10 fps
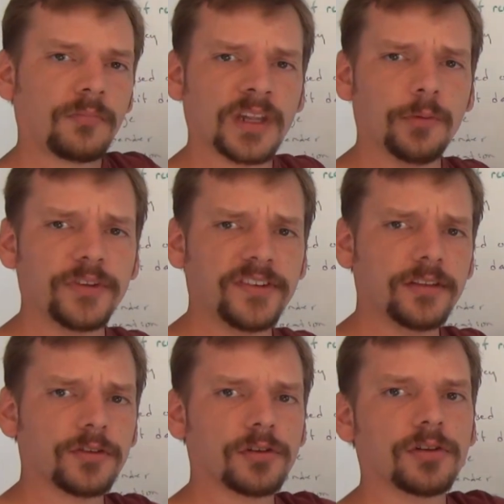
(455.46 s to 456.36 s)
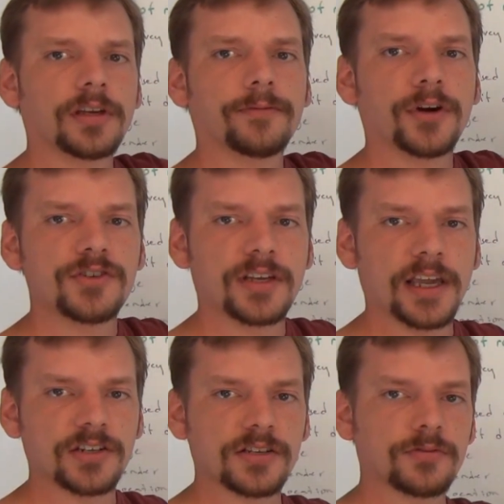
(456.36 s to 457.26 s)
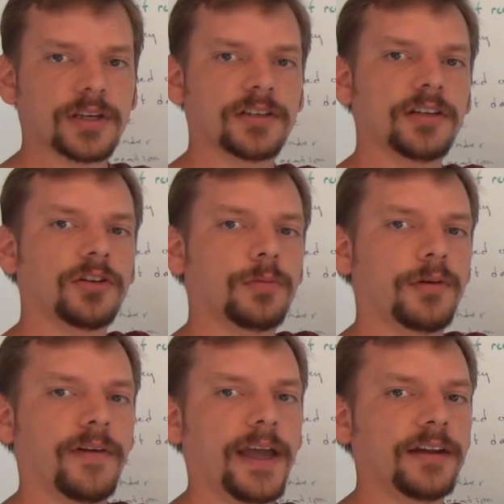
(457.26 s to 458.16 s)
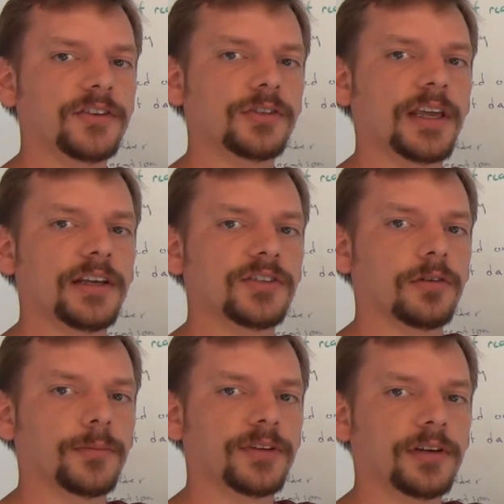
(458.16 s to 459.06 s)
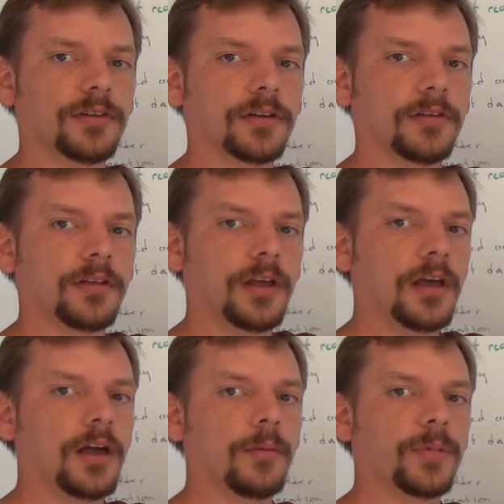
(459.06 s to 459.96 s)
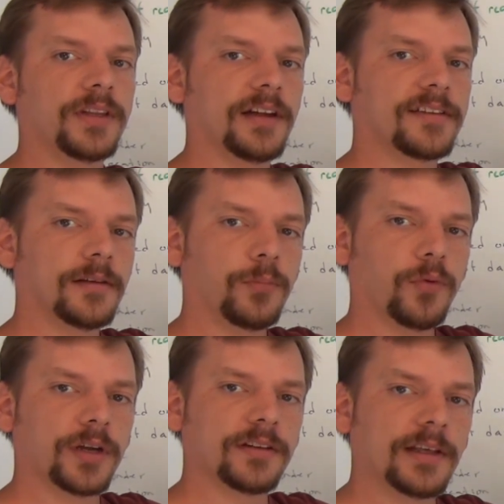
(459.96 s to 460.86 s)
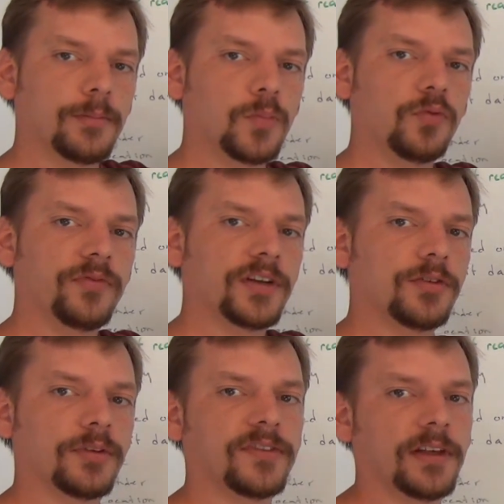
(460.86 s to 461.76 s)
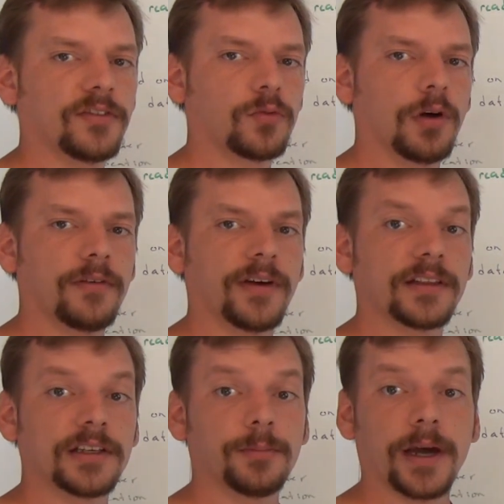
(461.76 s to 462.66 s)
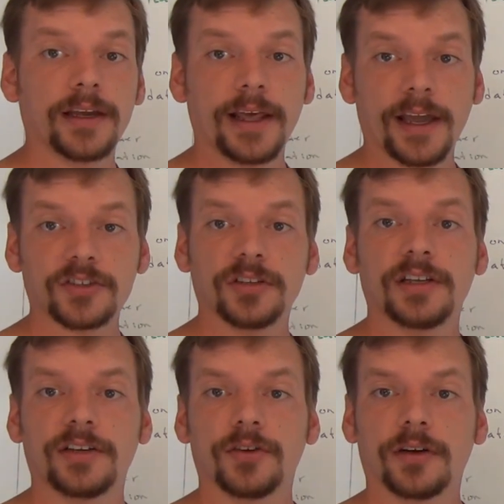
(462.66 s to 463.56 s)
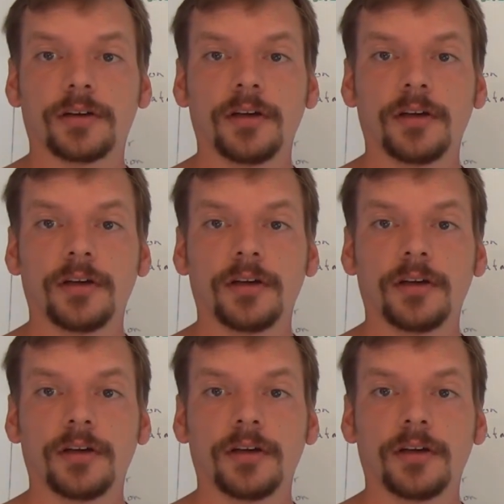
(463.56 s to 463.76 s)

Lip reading: And we see that they're looking for education, so we continue to provide educational material. But then at some point, they move into a sales qualified lead by an action they took.